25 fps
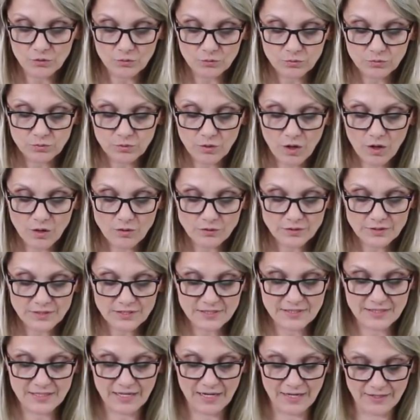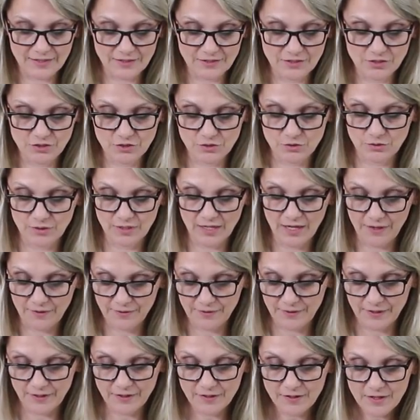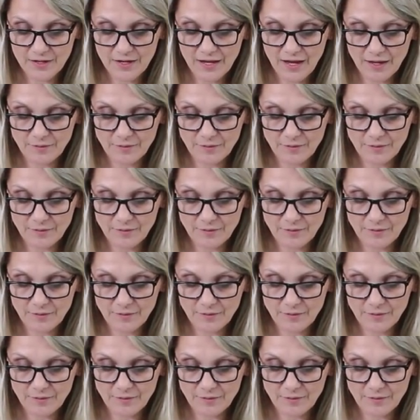wrong sides together.